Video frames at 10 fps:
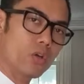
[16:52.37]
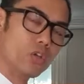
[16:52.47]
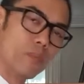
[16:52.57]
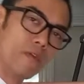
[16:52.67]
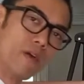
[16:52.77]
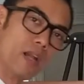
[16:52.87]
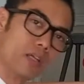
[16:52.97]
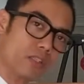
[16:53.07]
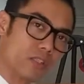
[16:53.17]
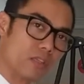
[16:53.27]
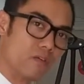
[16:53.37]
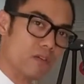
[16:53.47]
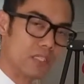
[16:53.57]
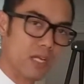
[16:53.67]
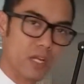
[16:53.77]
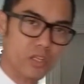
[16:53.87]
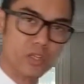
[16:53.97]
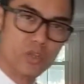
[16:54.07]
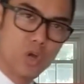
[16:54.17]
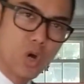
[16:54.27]
You're providing a service that
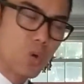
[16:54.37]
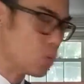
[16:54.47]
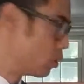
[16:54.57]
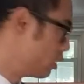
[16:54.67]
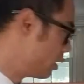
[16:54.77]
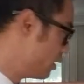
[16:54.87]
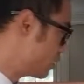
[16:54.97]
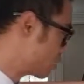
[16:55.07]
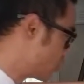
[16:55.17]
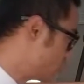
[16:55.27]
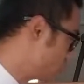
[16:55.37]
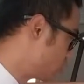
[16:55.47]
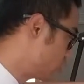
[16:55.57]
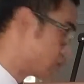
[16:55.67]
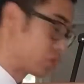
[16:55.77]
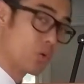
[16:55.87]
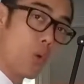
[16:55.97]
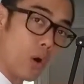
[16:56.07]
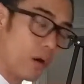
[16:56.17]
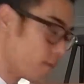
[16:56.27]
you know is going, you're
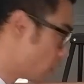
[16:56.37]
sure